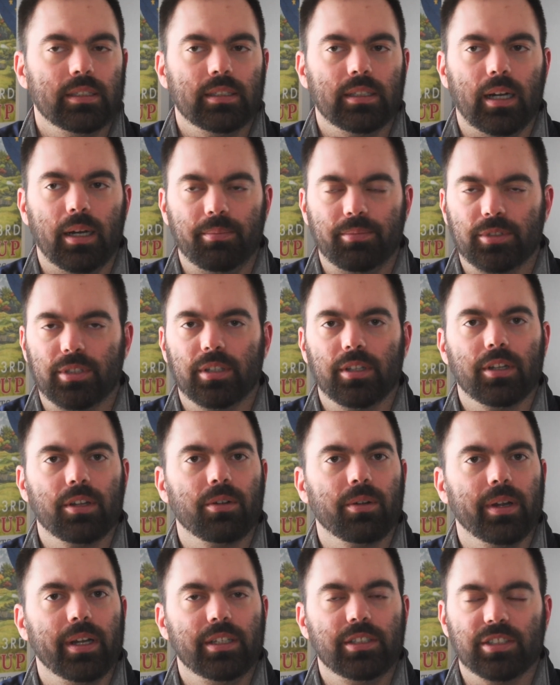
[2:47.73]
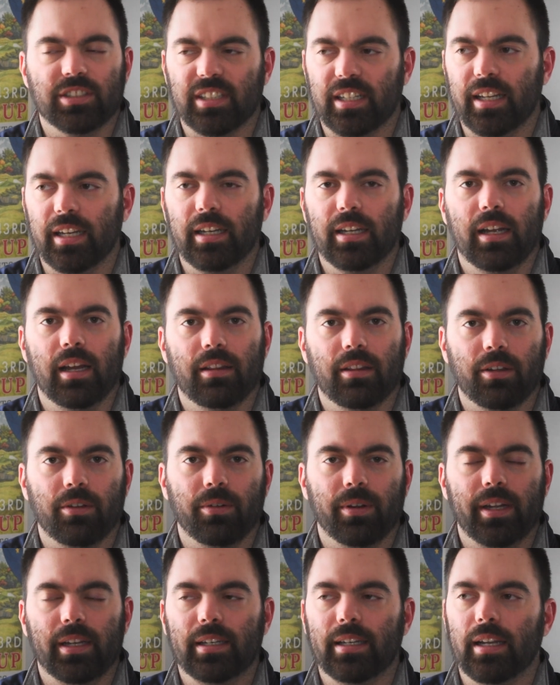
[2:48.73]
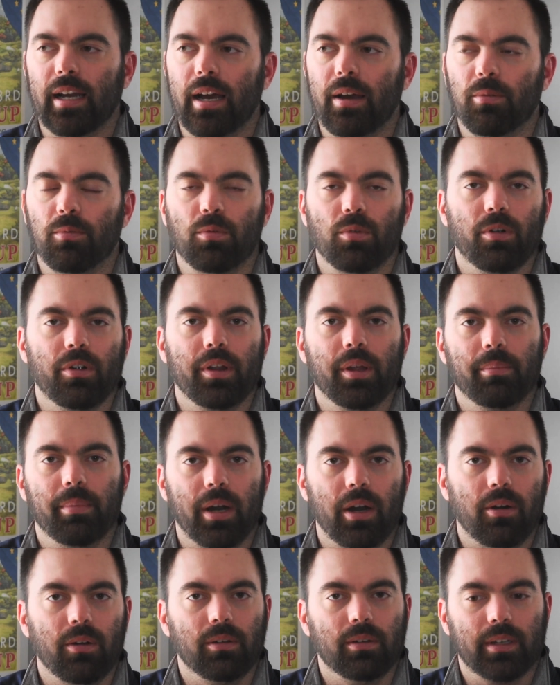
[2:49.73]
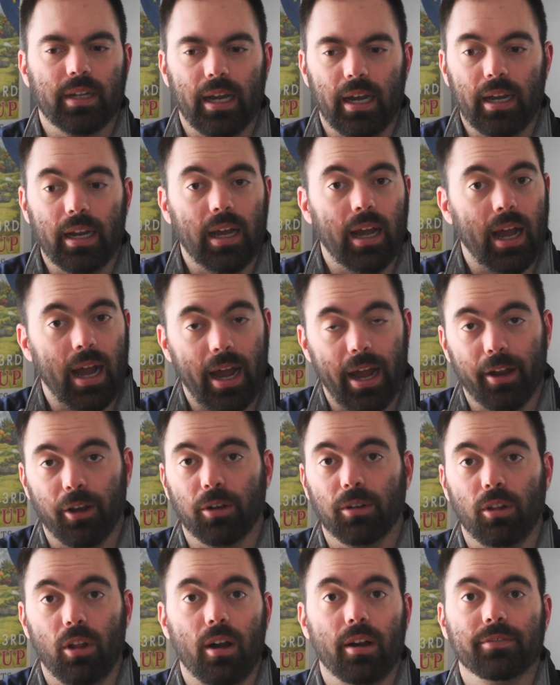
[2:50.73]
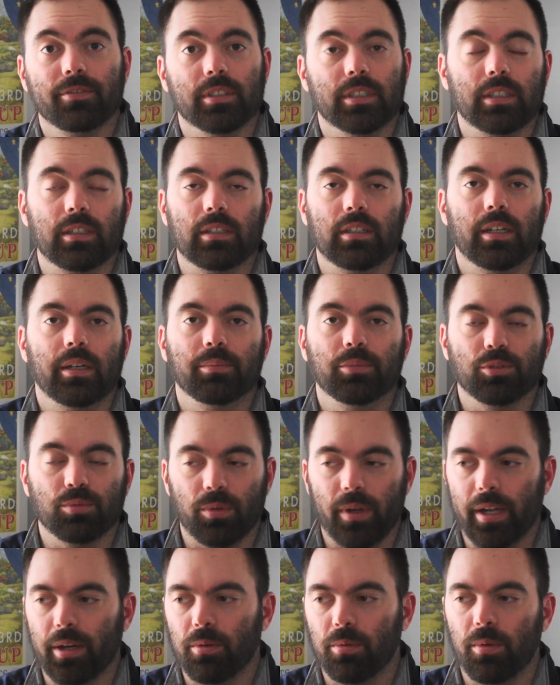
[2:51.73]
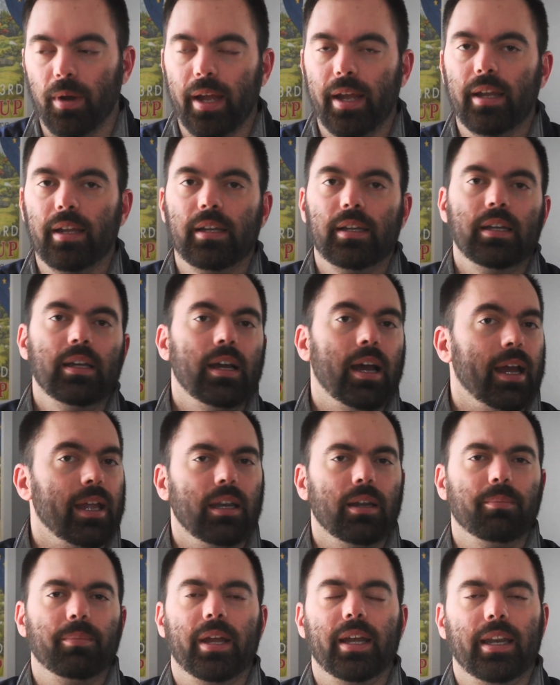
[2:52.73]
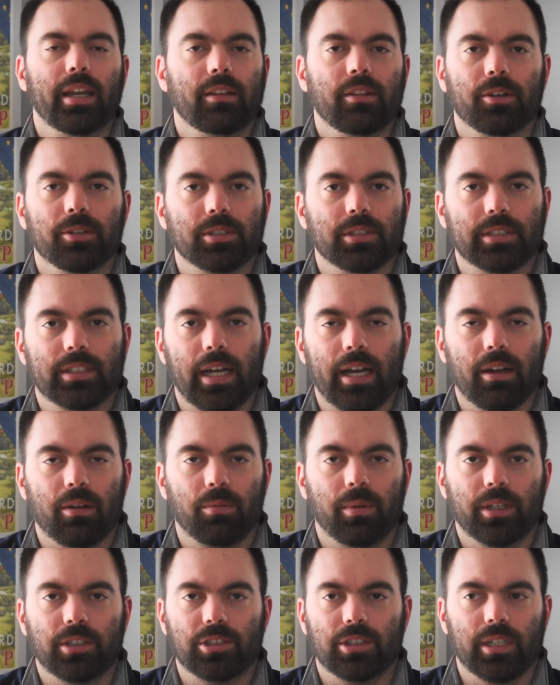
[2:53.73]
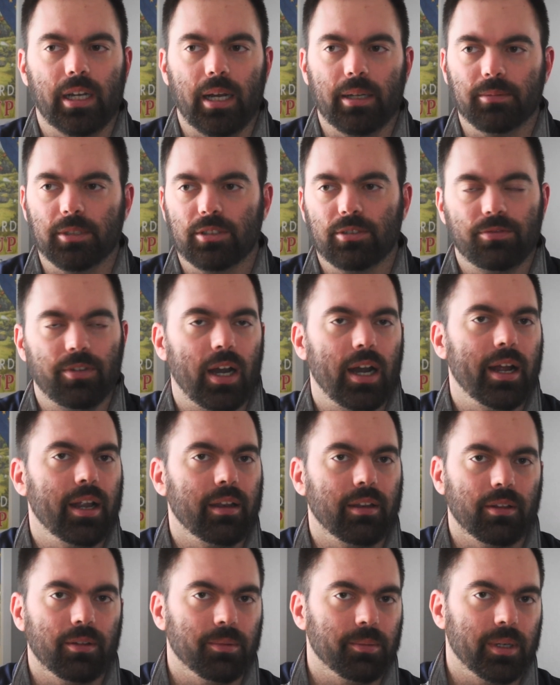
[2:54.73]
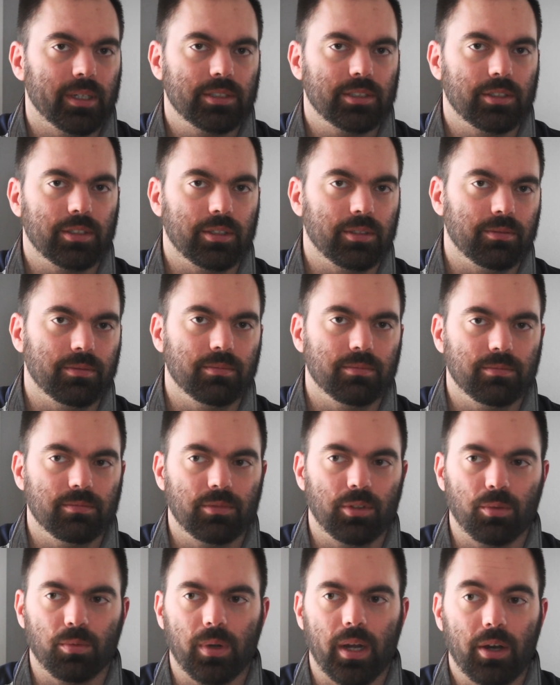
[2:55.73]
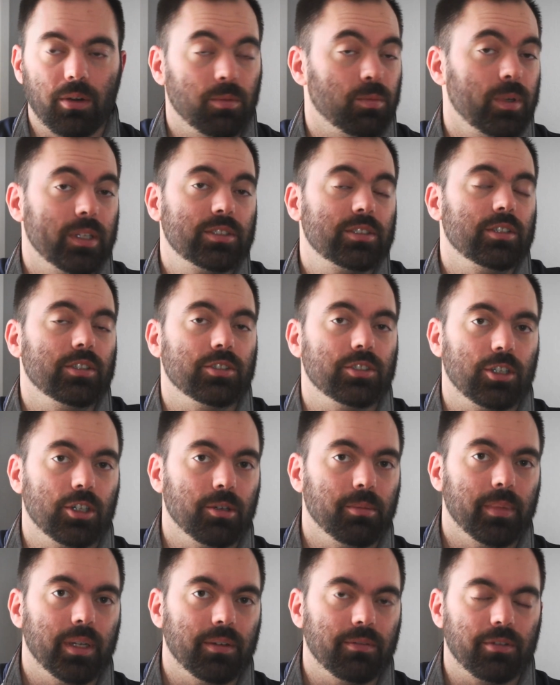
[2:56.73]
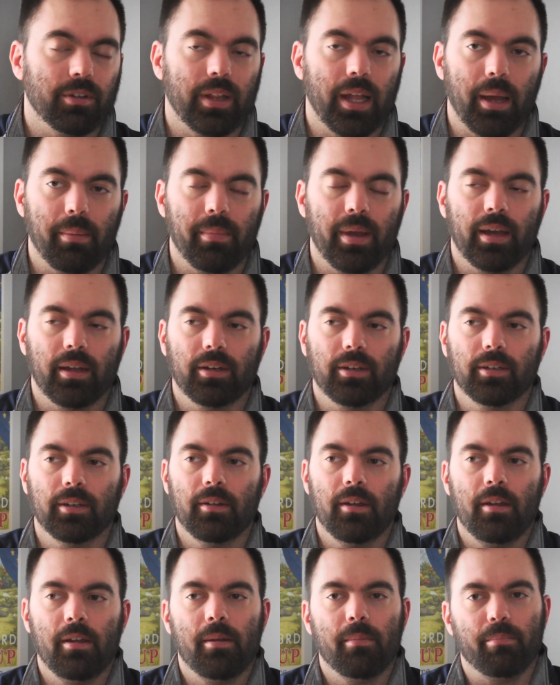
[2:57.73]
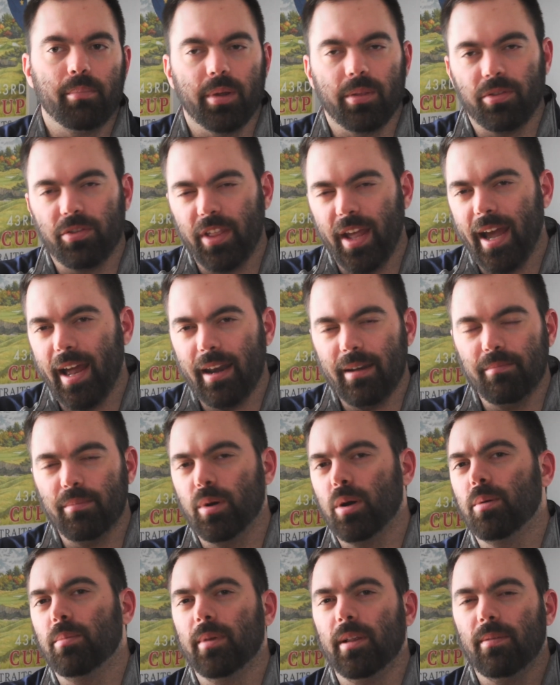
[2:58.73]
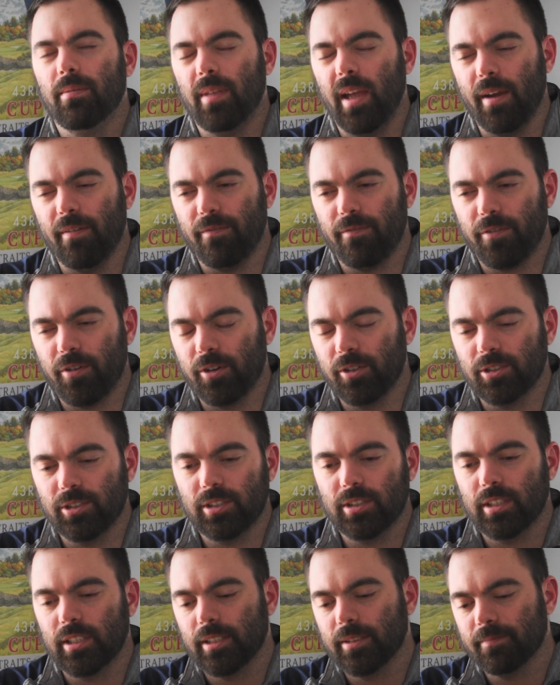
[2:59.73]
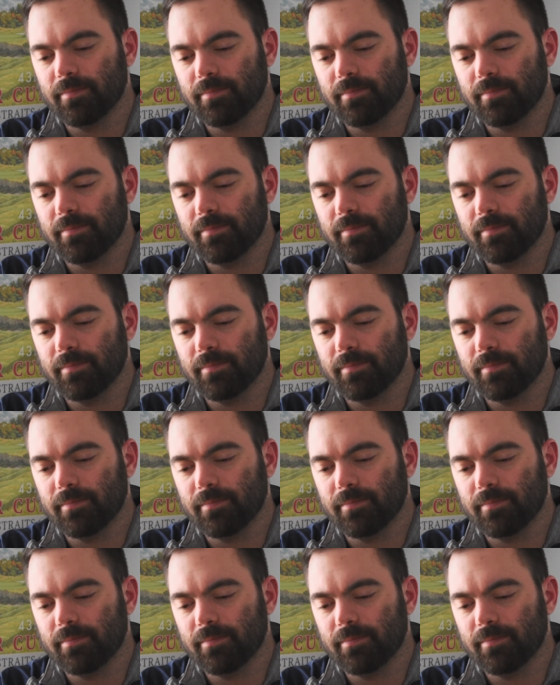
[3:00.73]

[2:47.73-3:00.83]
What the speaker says: up to the green, just get it on the green, not worry about kind of higher lofted clubs right away. I ended up hitting those stock wedge shots fine the rest of the round, the rest of the tournament for that matter. But that moment, that first